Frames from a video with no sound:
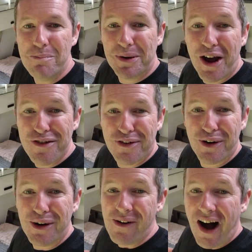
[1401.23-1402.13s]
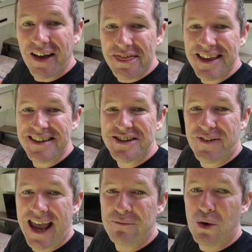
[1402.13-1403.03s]
But overall, I think this
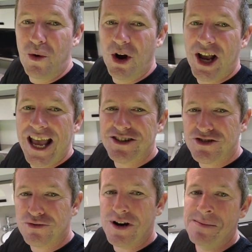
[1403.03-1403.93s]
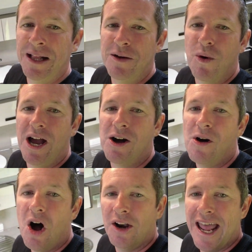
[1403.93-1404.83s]
van will work extremely
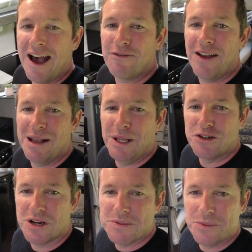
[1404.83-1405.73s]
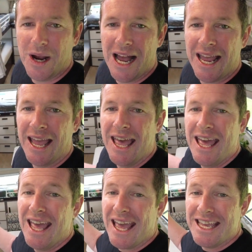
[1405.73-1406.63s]
well on our family trips away.
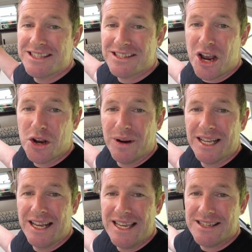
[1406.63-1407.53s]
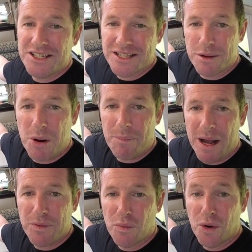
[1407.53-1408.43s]
It's so quick and easy just to pop
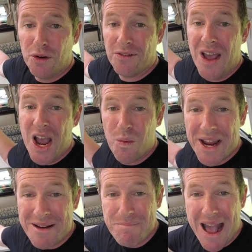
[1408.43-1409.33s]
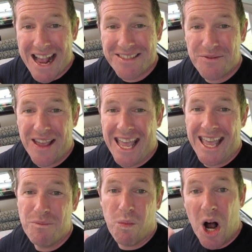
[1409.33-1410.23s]
up the roof. We can pack the
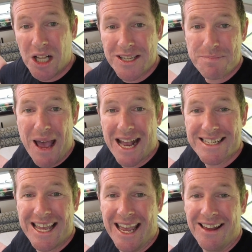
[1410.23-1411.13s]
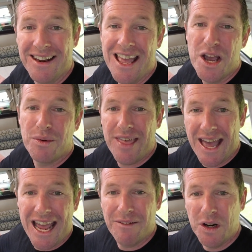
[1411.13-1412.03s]
van while it's packed down
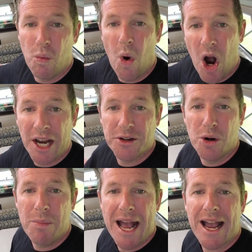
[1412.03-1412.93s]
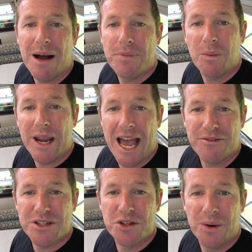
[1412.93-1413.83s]
without having to wind it all back up that we
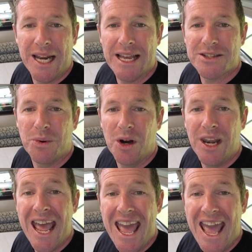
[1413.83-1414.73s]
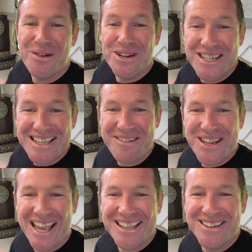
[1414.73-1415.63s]
have to do in our Swan. We just have
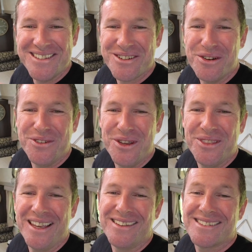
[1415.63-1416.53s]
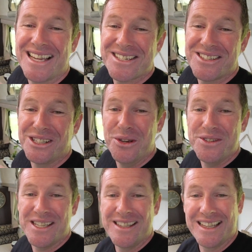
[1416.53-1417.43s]
to get used to a few things, such as
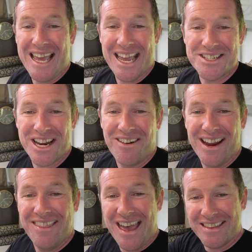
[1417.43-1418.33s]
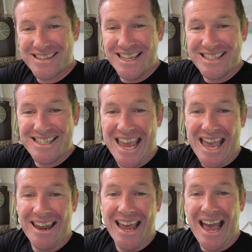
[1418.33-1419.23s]
losing the lounge area that sits
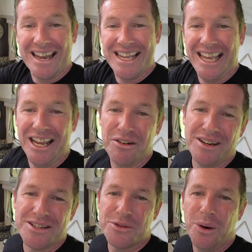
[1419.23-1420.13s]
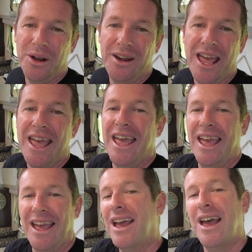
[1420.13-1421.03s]
down under here in a Swan.
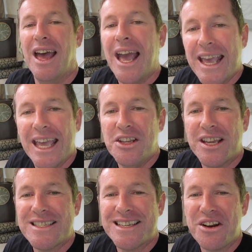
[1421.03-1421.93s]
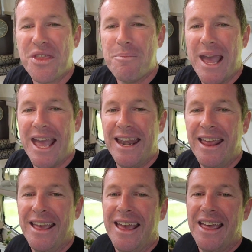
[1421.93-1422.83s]
Again, you can sit on the bed.
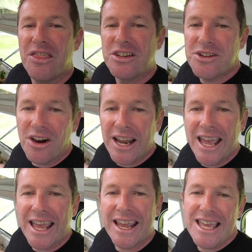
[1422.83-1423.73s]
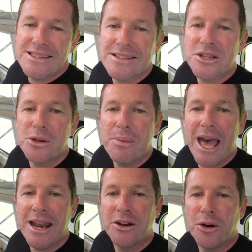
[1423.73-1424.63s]
The dinette isn't too
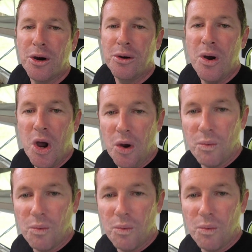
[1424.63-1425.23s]
bad at all.